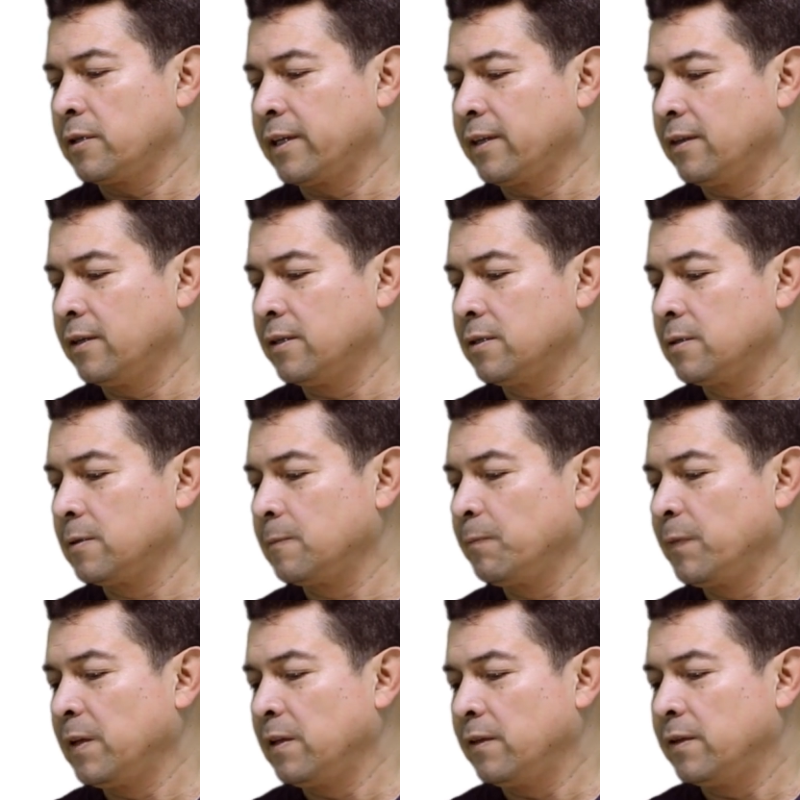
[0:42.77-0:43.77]
like this.
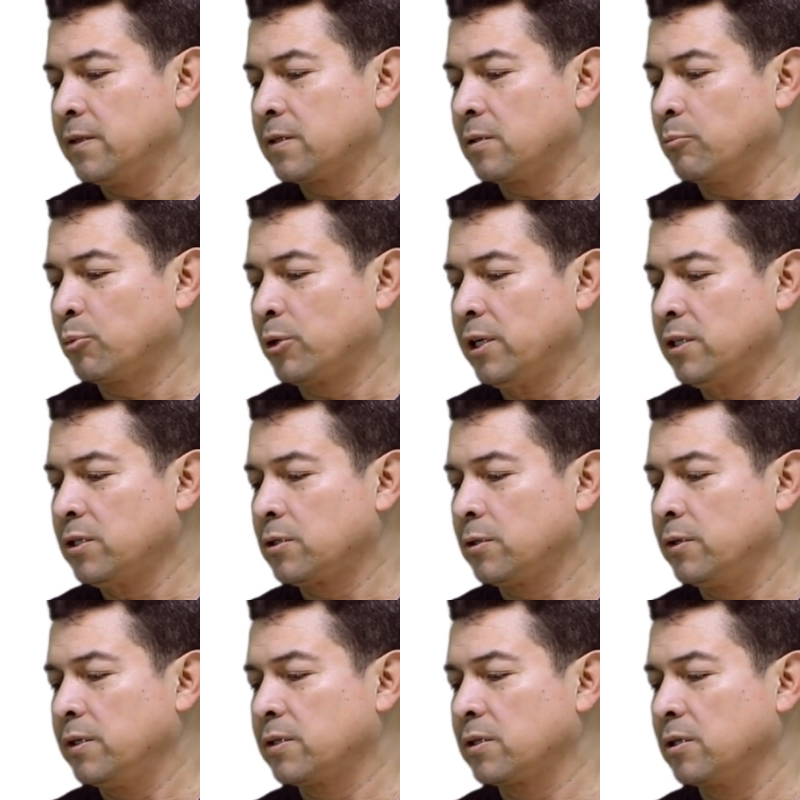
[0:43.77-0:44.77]
This
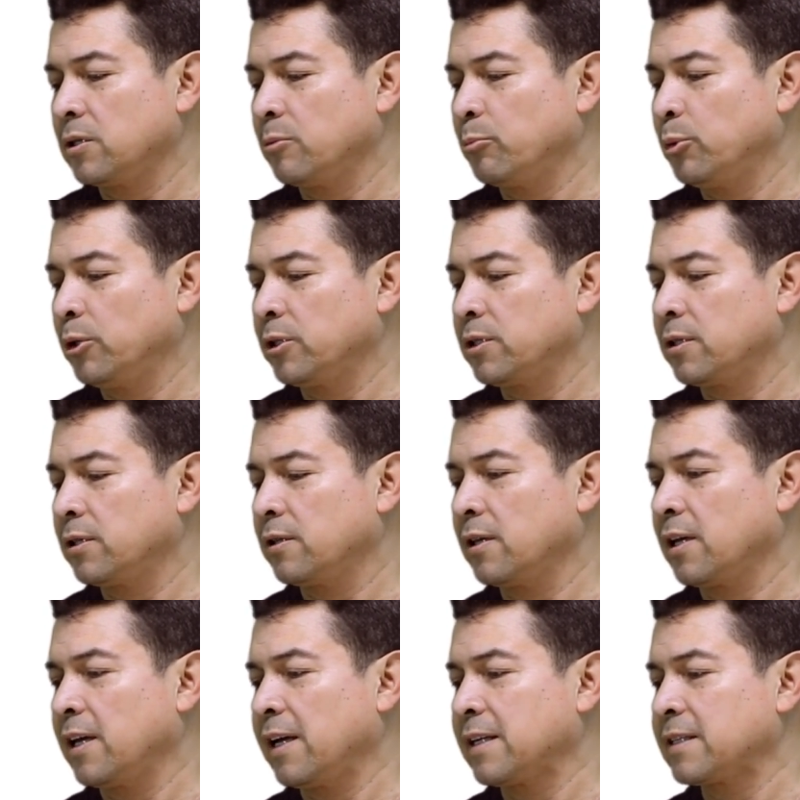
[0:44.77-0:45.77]
compressor is going to put
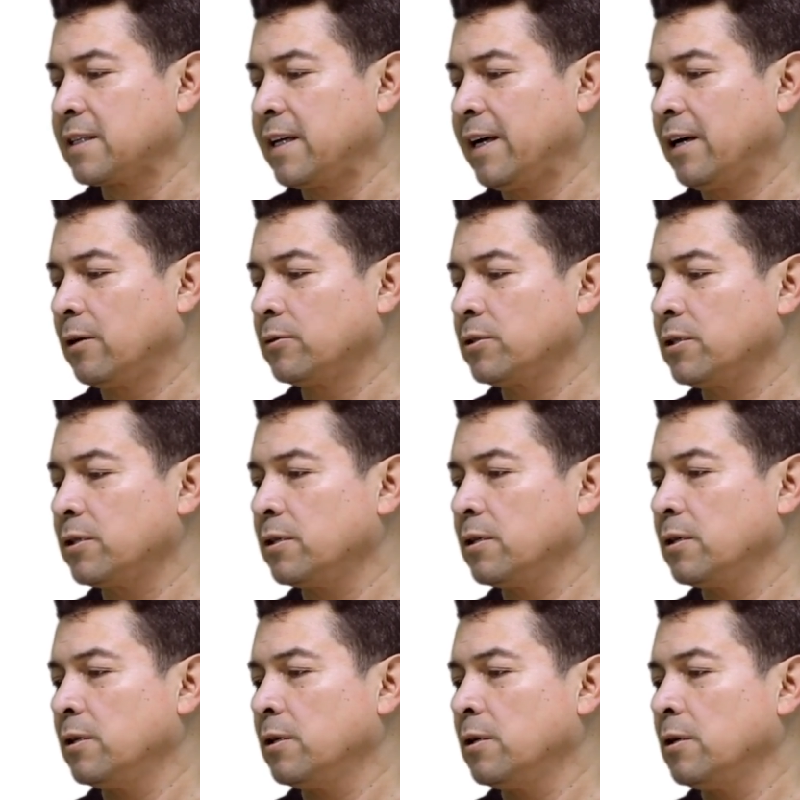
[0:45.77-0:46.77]
the gas out,
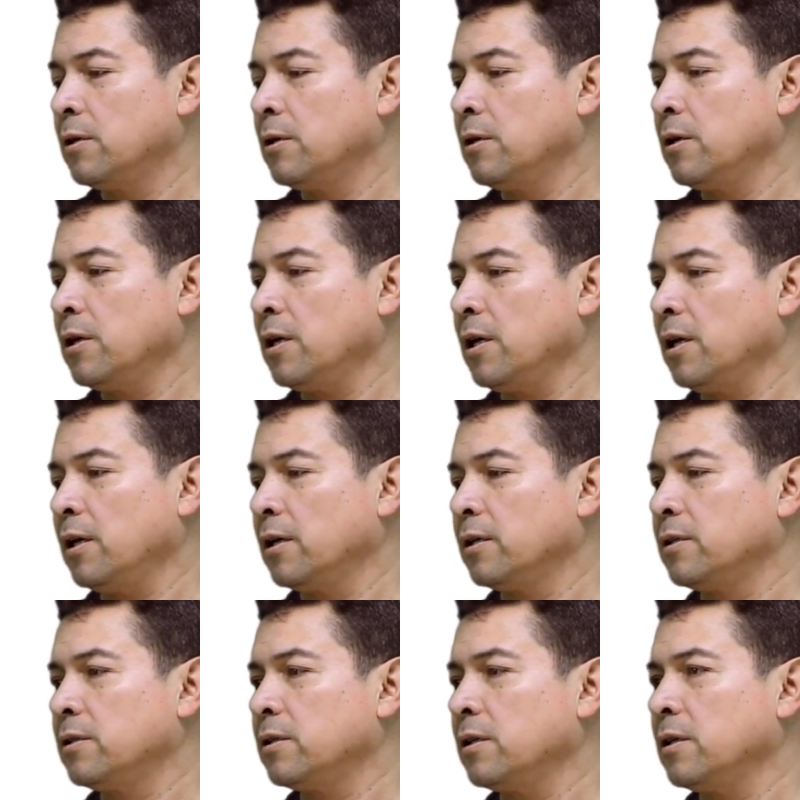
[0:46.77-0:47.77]

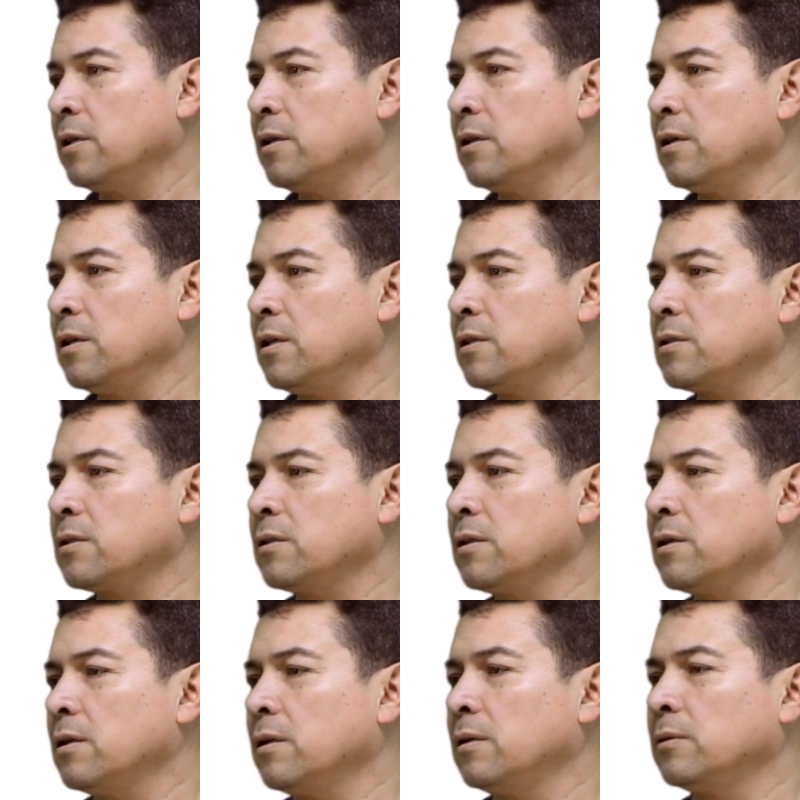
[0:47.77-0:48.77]
and it's going
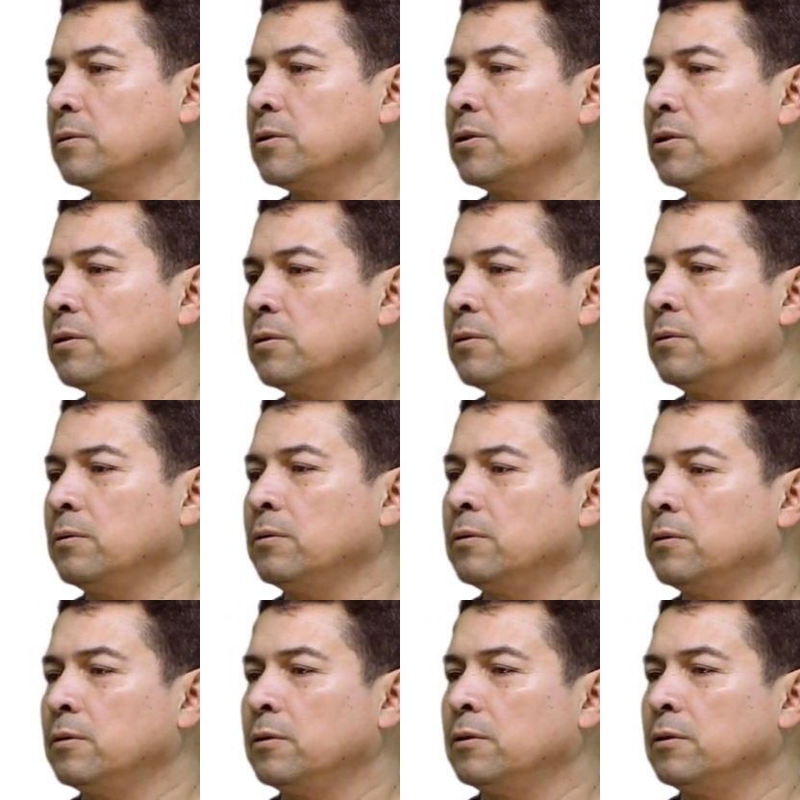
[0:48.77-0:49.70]
to go to